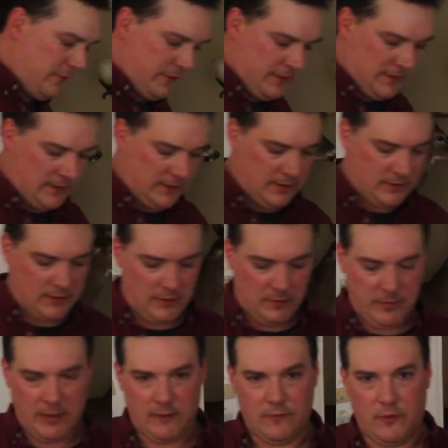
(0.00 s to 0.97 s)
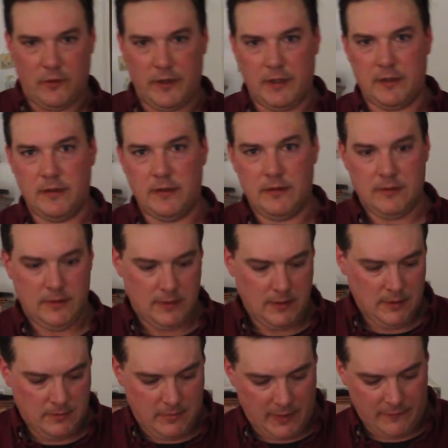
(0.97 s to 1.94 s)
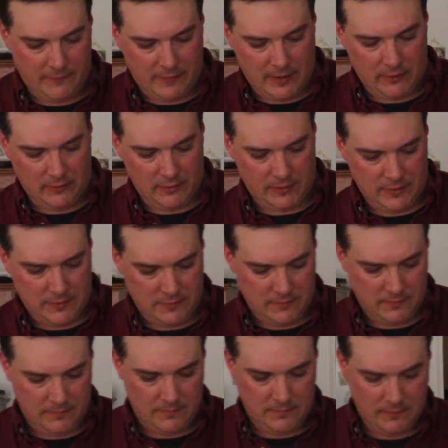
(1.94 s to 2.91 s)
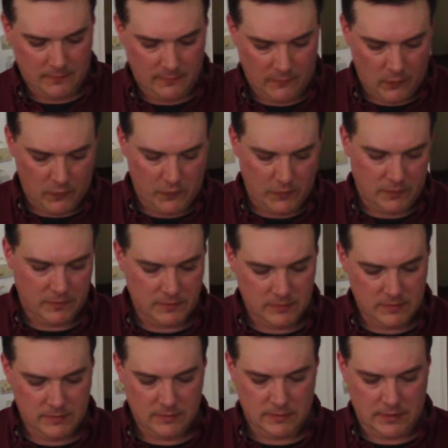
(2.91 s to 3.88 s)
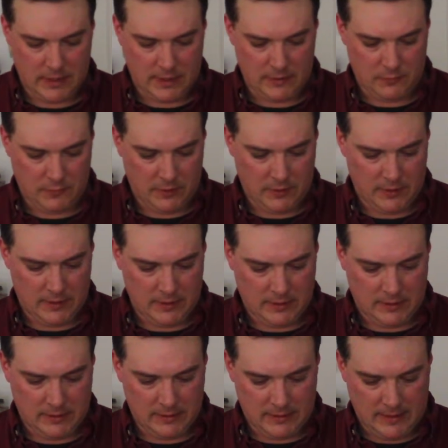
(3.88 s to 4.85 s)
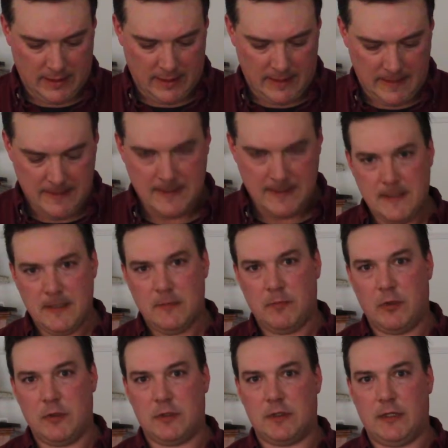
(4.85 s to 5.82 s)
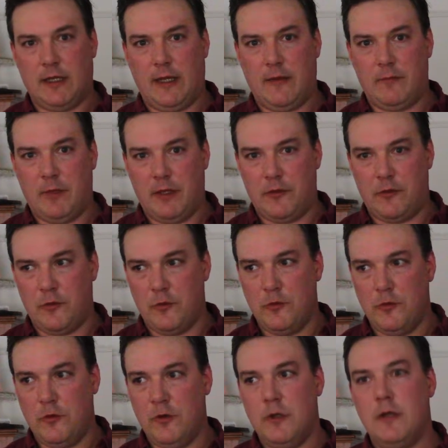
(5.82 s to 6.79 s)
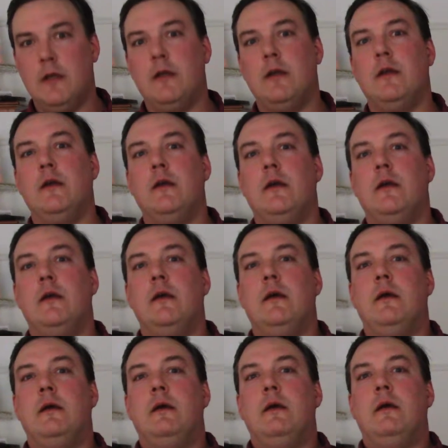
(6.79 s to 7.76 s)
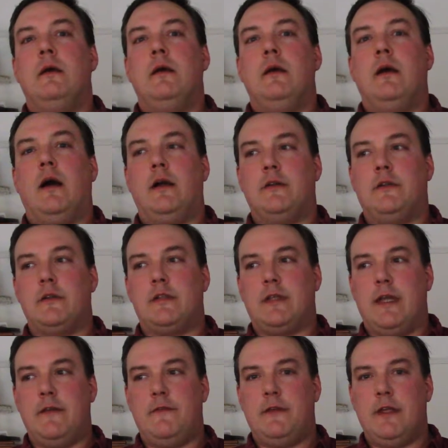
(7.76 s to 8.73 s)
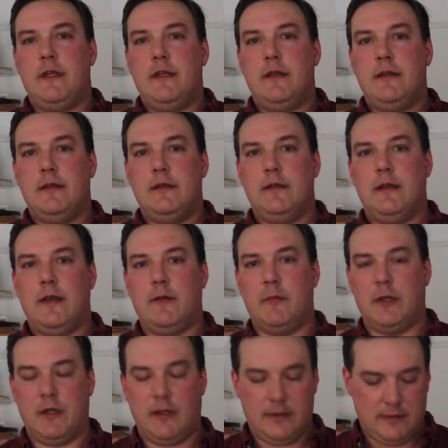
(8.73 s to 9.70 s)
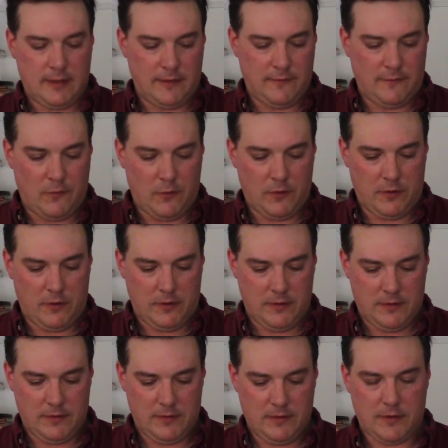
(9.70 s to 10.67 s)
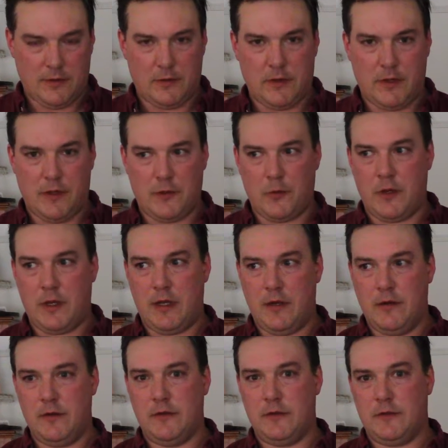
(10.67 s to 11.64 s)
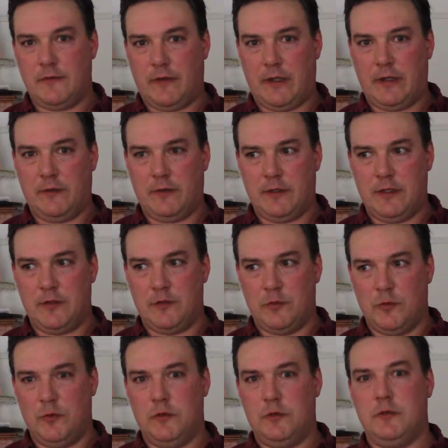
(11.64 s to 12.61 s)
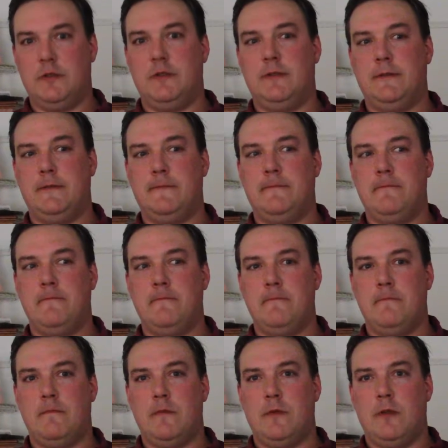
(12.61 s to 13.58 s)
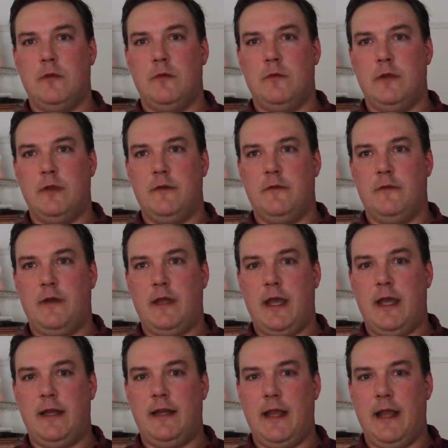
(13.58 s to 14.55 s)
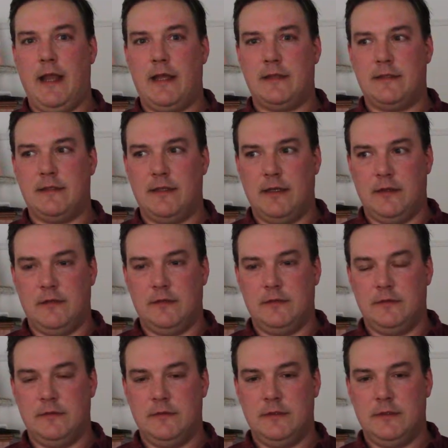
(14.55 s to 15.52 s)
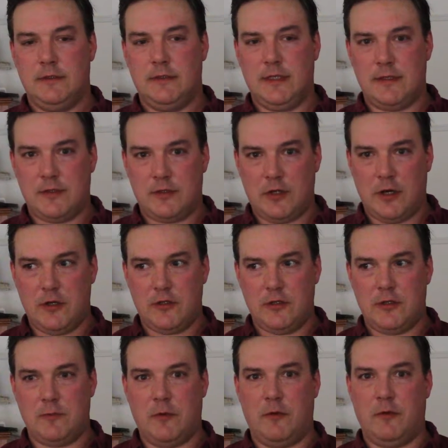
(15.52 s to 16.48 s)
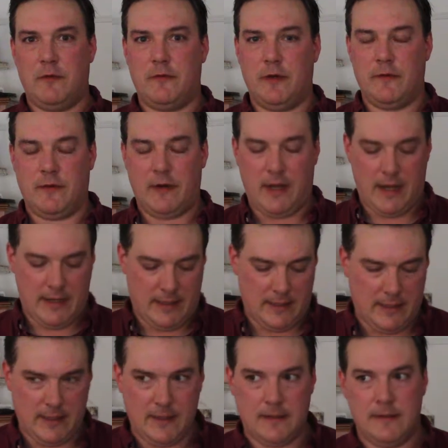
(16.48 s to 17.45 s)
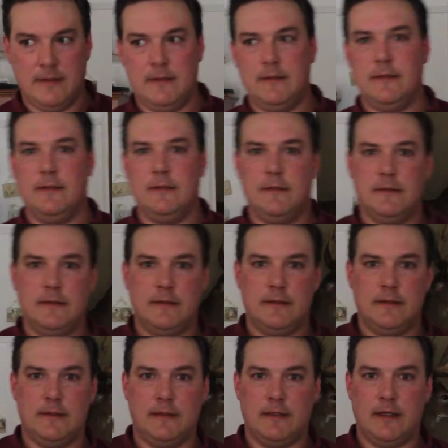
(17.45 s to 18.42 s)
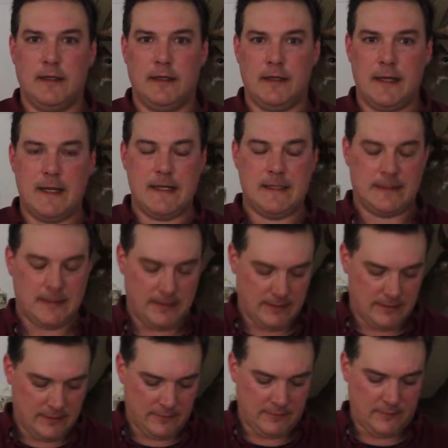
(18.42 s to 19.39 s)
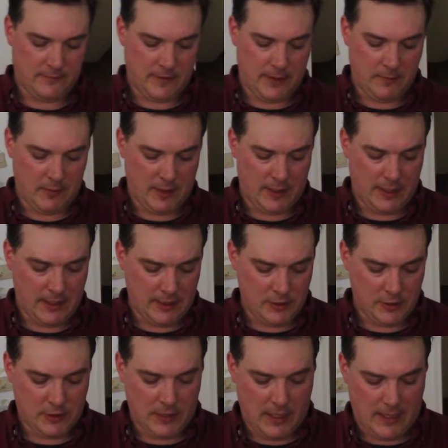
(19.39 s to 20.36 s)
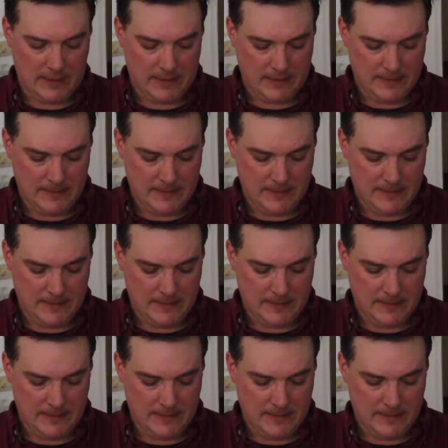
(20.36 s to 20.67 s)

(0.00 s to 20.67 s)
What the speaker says: incidents could have been avoided by following these 4 things we're going to discuss today. Personally, I've been through hunter safety. I've been hunting for 33 years following these rules. We've had accidental discharges, but we've never had any incidents of anybody getting shot.